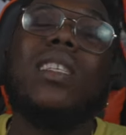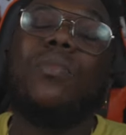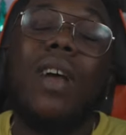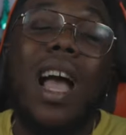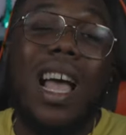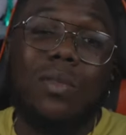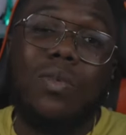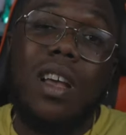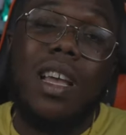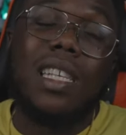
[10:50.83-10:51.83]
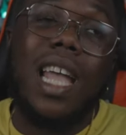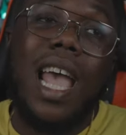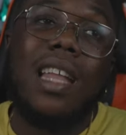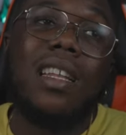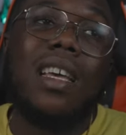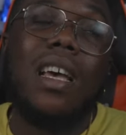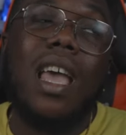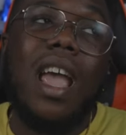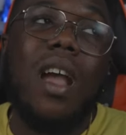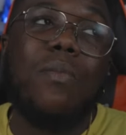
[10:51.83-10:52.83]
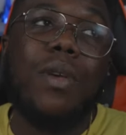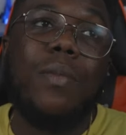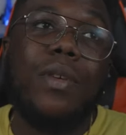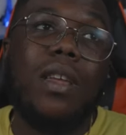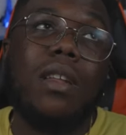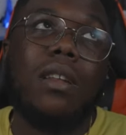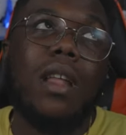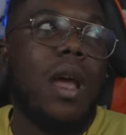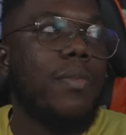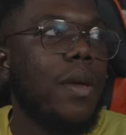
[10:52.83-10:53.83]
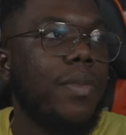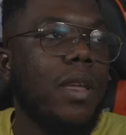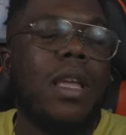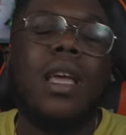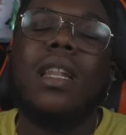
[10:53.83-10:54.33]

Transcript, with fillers: surprise, bro, is that the Air Pippen, Air Pippen,